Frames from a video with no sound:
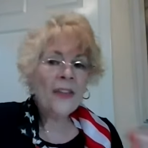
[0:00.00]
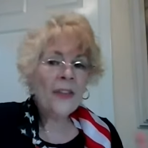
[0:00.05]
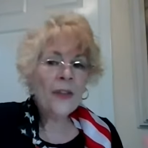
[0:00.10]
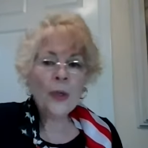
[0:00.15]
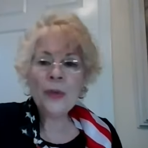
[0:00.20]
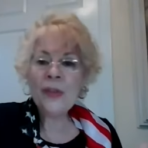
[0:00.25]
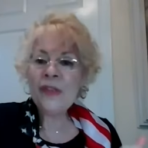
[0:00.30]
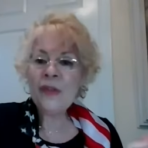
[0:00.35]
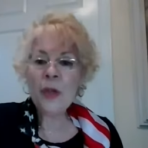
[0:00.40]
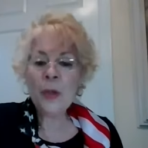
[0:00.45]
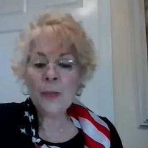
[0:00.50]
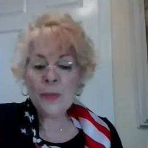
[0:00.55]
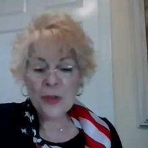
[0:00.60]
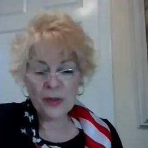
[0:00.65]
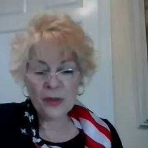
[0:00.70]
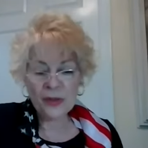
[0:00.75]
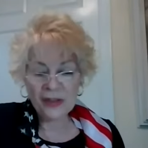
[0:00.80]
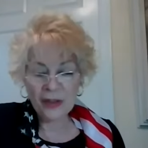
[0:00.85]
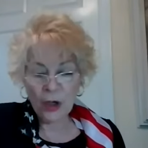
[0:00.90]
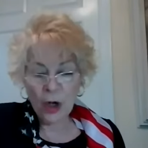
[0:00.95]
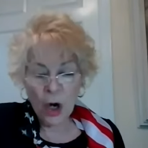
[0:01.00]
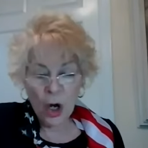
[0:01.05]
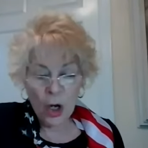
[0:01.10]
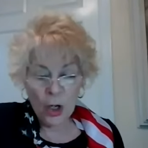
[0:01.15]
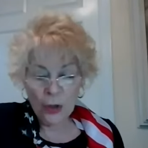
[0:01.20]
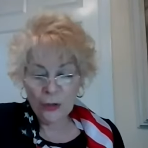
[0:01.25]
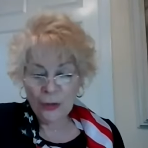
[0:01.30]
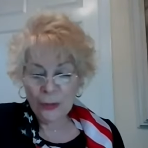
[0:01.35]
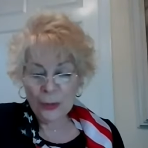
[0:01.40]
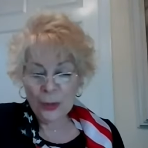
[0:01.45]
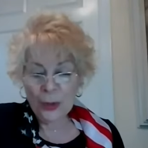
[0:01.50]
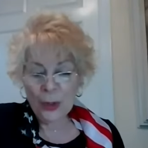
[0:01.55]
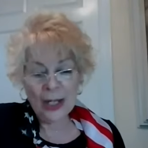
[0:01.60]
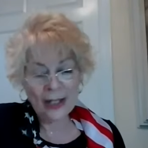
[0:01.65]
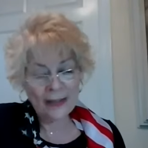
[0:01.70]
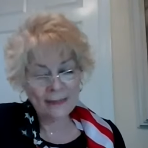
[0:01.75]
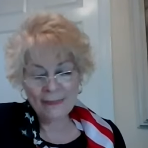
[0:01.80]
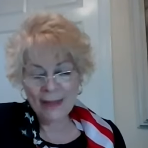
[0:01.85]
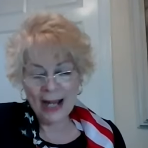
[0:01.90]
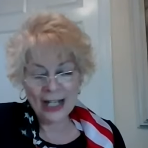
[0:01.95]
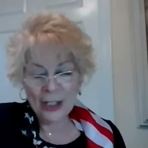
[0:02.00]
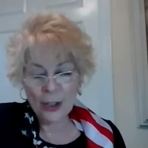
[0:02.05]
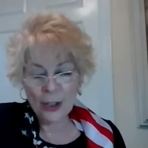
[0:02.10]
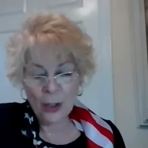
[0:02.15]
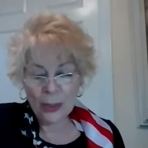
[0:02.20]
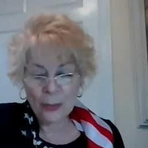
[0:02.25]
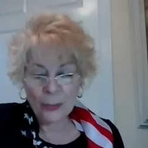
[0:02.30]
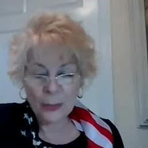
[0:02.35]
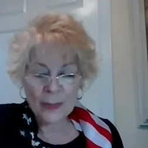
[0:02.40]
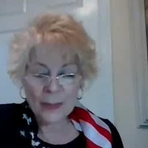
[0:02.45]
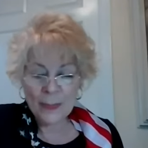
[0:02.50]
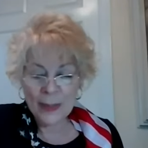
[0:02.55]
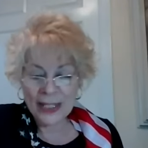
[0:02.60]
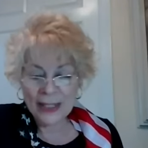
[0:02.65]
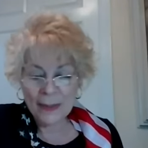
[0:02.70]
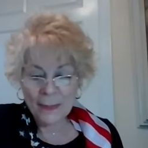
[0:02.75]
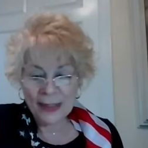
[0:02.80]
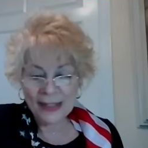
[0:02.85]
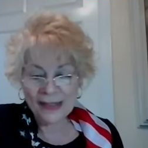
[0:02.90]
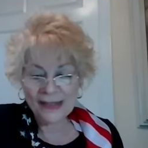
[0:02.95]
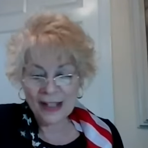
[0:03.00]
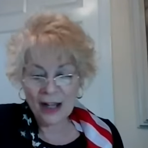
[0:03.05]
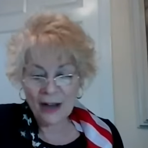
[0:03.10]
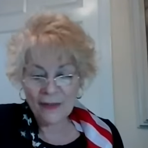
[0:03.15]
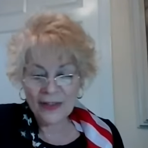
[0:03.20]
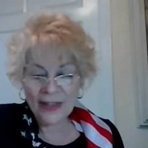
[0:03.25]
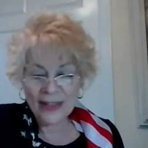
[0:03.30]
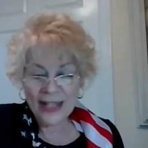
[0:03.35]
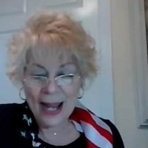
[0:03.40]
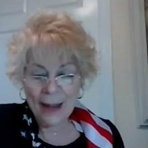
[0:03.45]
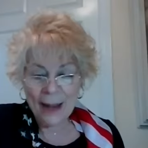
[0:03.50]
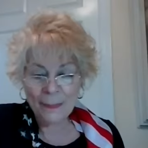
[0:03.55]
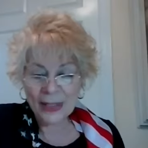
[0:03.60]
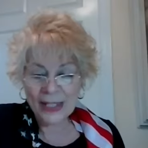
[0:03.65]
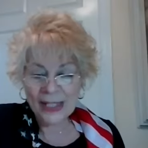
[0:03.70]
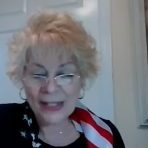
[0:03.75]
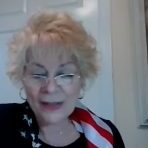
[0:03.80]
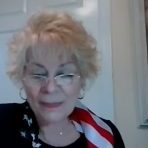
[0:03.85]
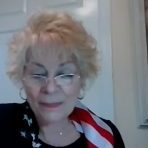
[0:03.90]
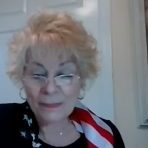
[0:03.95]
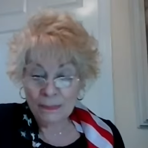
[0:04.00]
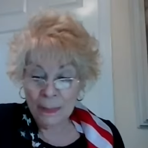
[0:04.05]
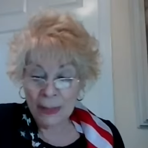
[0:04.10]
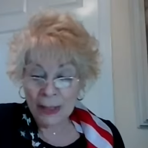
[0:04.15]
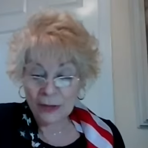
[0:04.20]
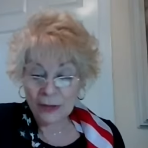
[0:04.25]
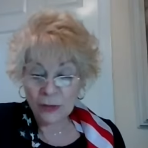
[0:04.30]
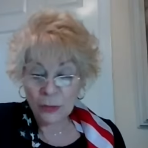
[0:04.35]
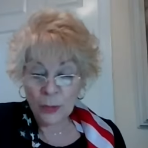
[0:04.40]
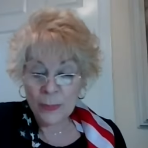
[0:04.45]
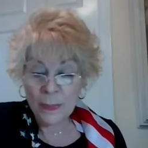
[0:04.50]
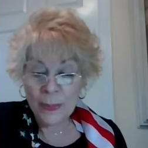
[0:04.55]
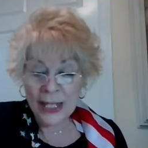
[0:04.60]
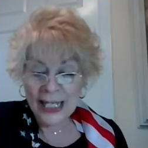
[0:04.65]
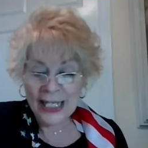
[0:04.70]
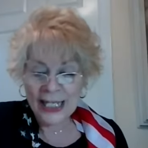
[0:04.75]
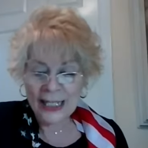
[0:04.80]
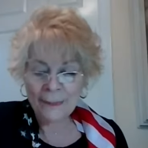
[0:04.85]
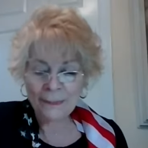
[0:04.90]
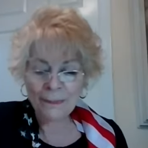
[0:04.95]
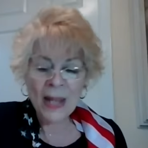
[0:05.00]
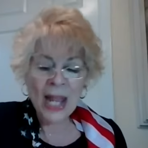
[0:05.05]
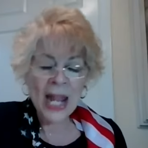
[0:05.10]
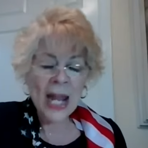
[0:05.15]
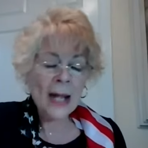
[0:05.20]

Those scriptures are all through. I, I know I repeat it myself in that, but it bears repeating.